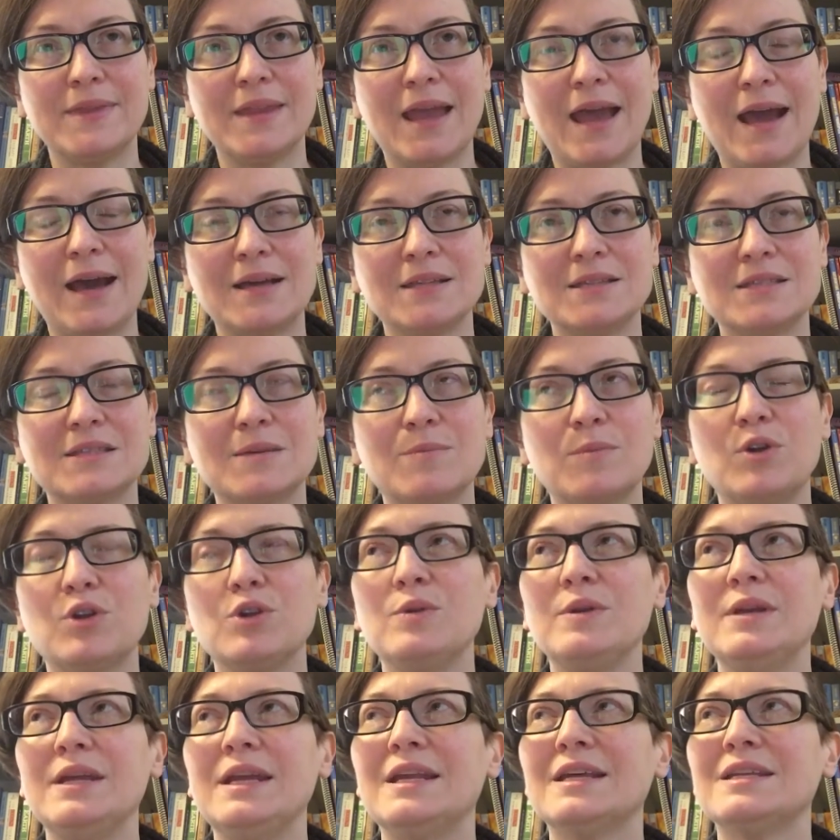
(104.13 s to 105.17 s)
as someone
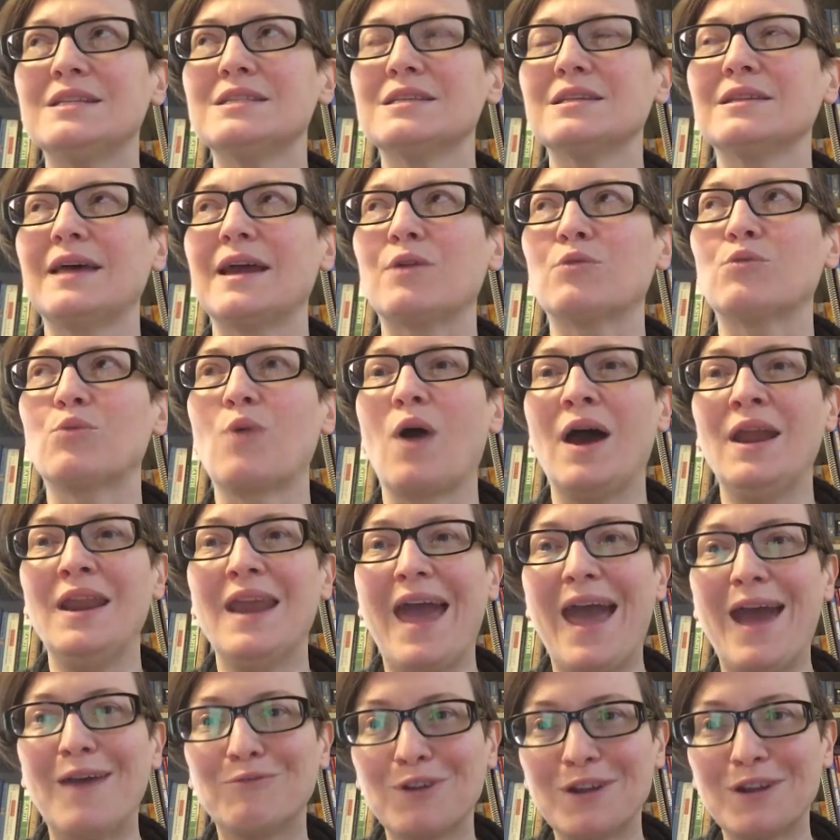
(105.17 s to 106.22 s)
who needed to like run
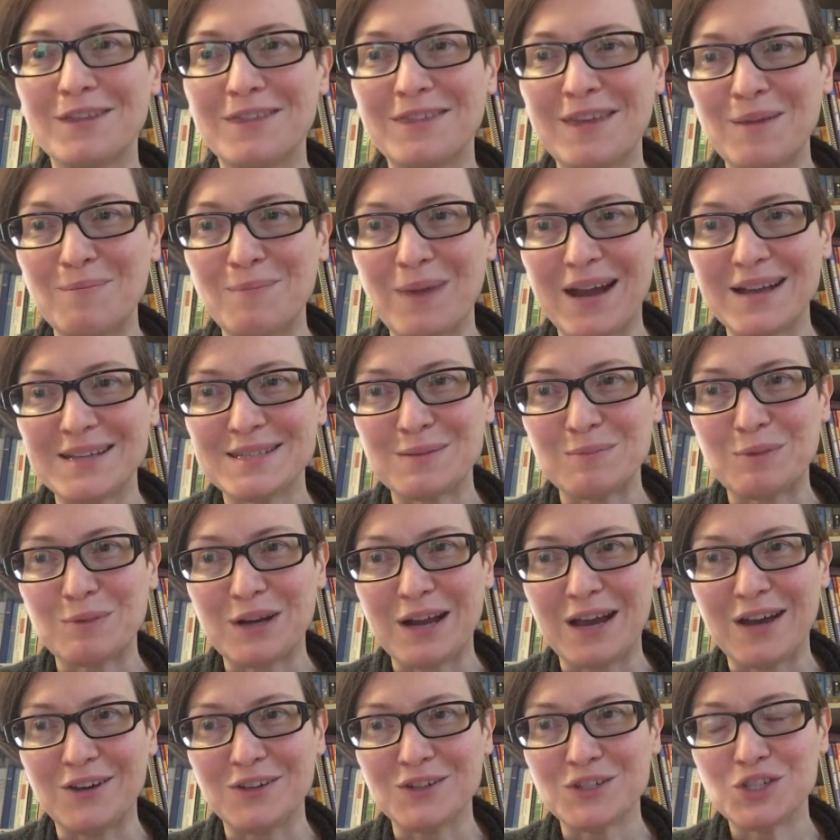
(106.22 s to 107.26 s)
everything by someone
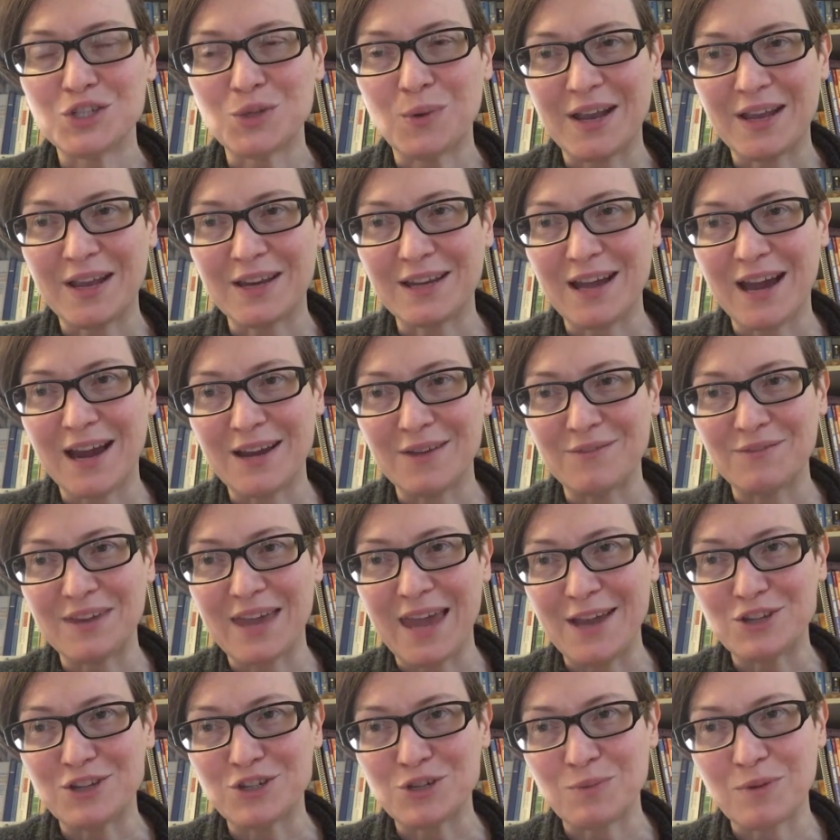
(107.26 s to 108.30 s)
else so I could kind of
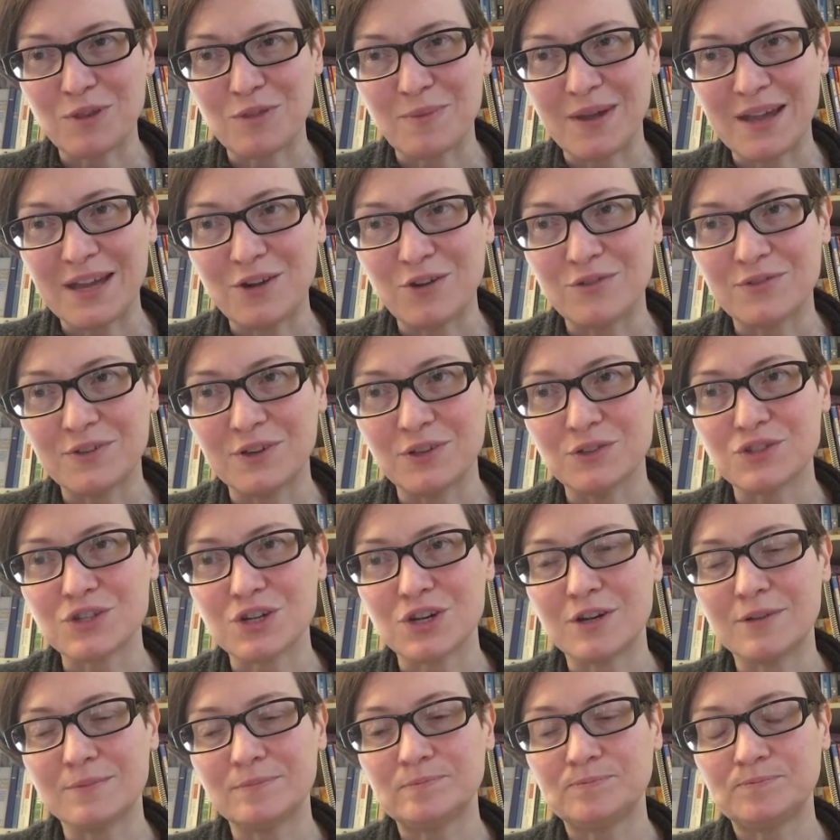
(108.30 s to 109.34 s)
gauge it with my inner
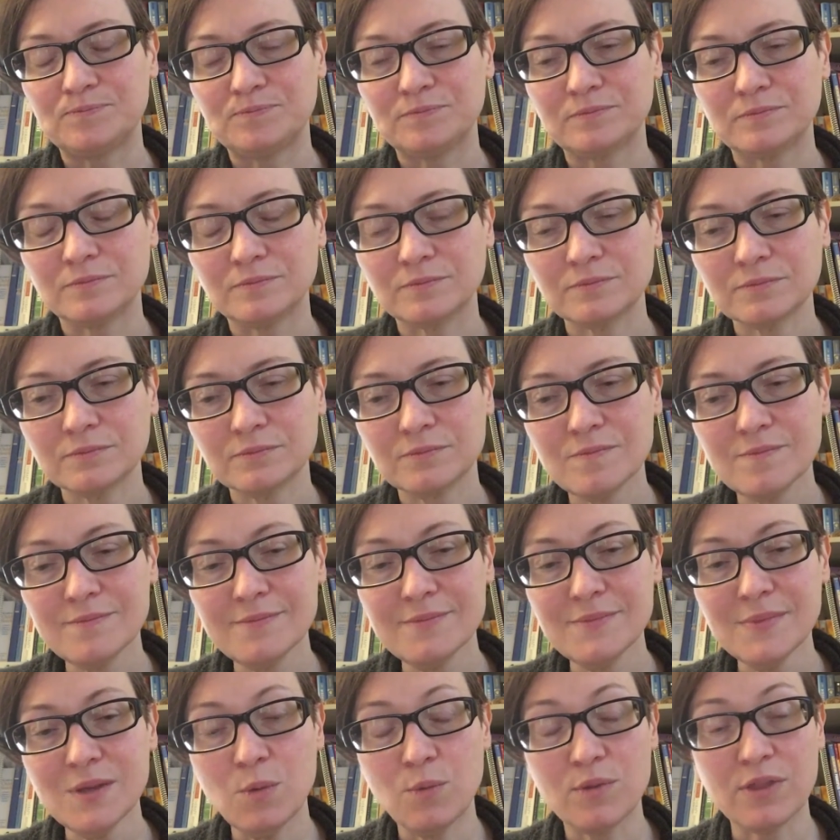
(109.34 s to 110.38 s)
filter
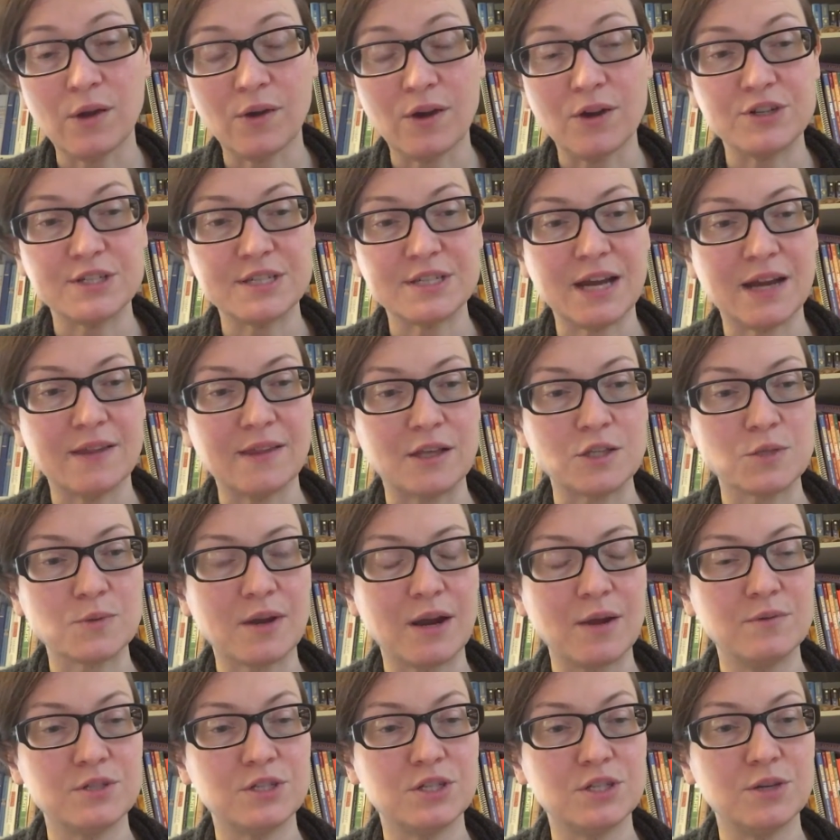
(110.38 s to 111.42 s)
without understanding that's what
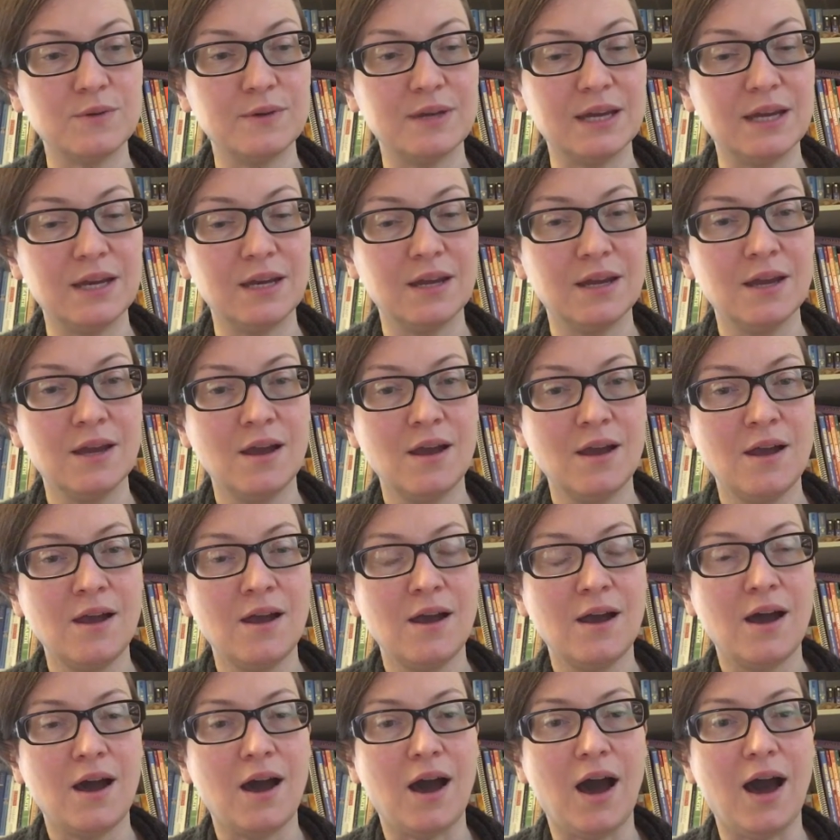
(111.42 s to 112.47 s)
I was doing,
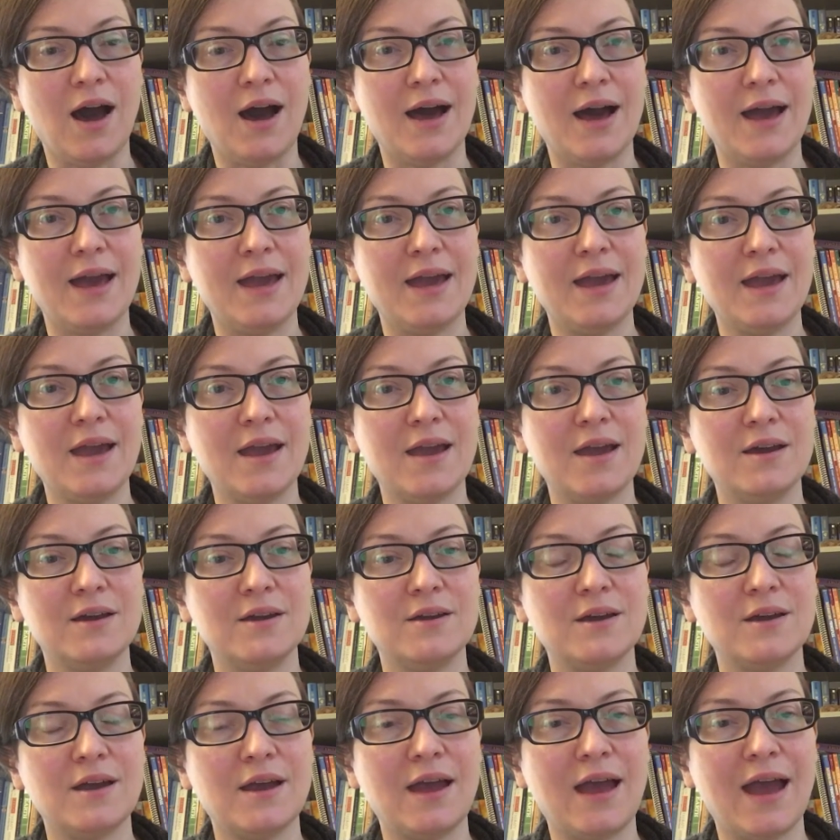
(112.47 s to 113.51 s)
I
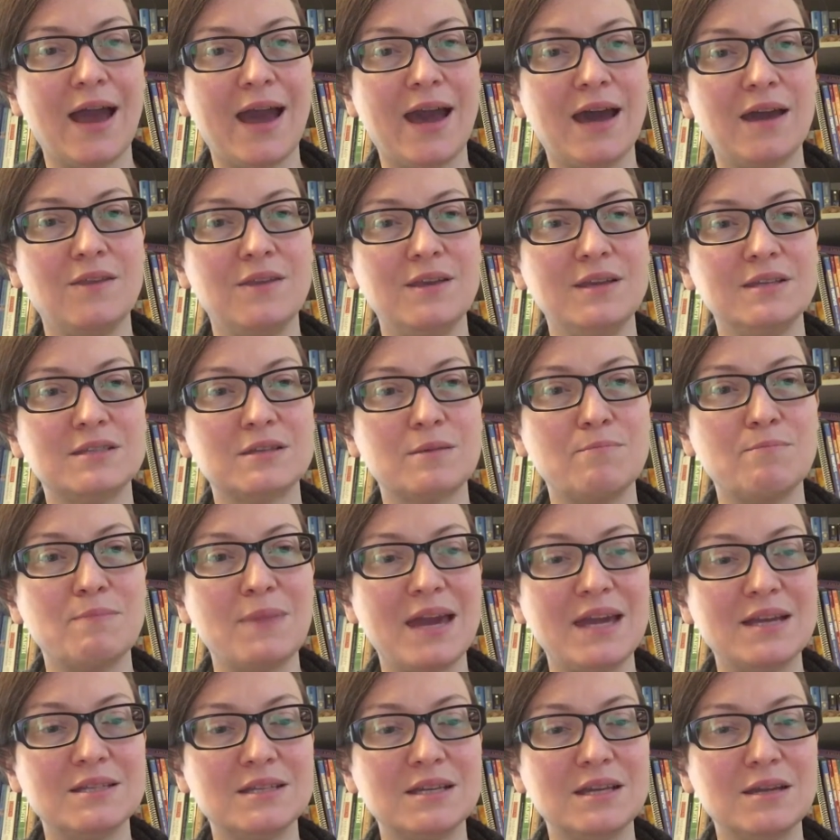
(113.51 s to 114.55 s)
had these
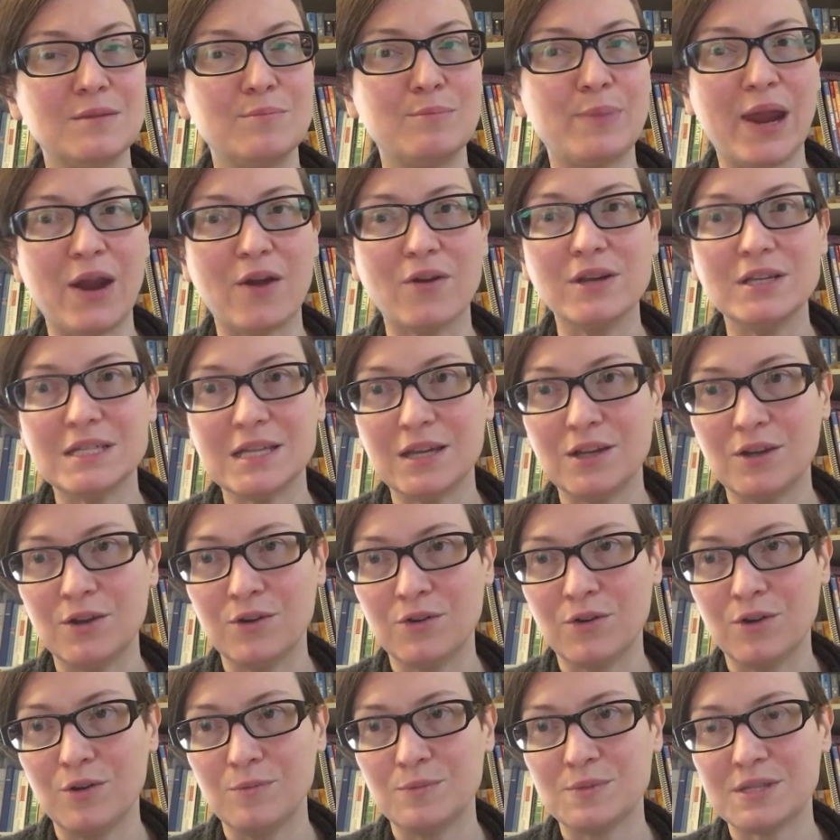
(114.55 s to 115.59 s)
amazing parenting
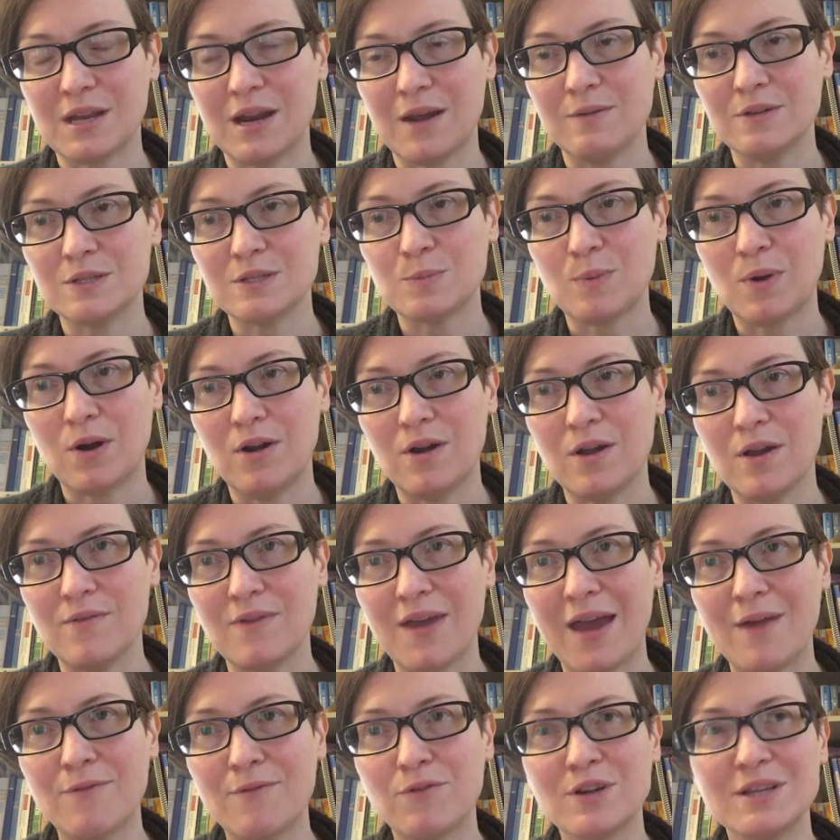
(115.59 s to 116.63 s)
groups that I was part of.
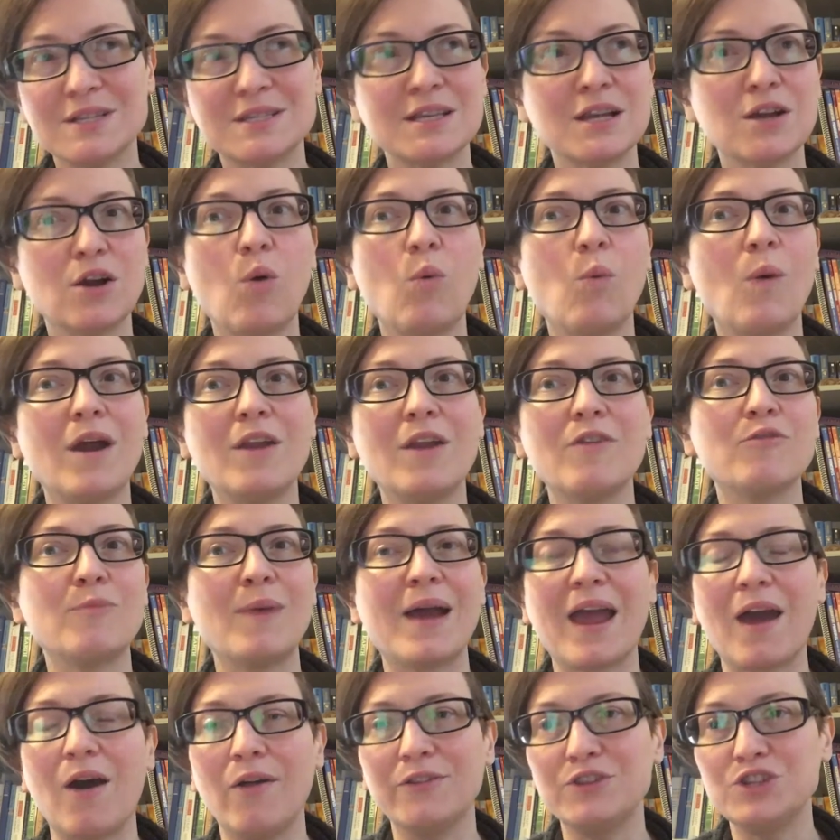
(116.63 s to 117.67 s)
Every single one of my
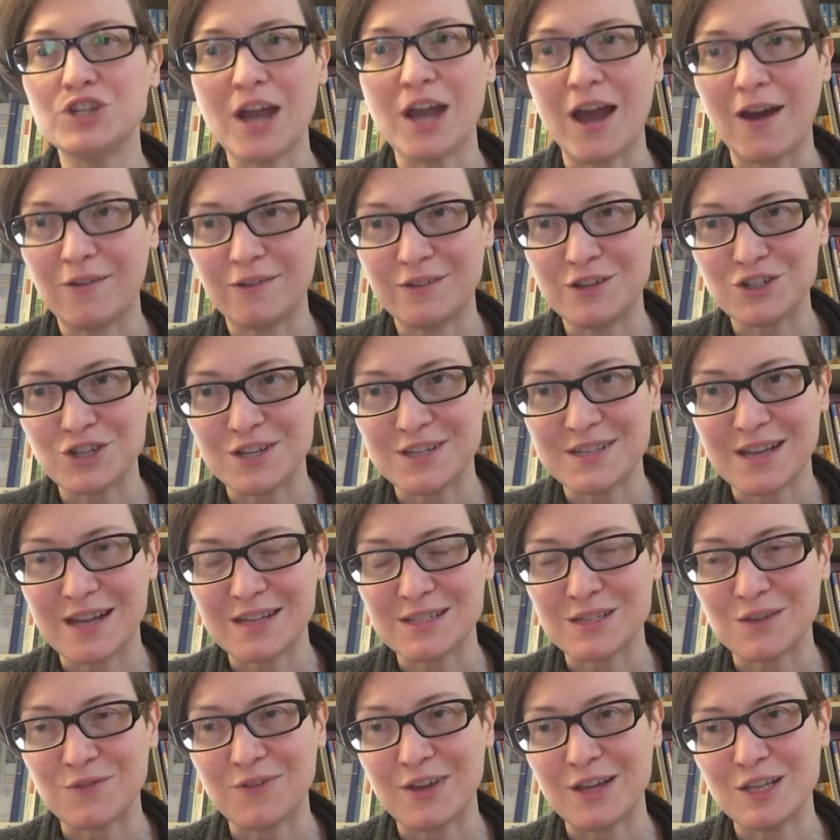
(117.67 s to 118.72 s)
health challenges
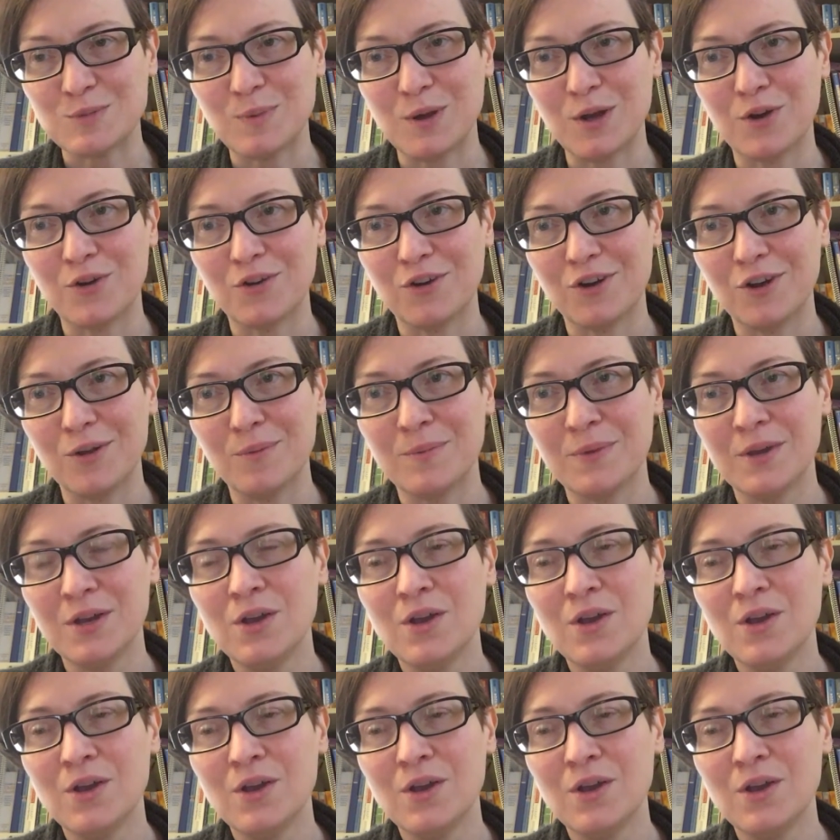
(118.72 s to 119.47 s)
has a Facebook group.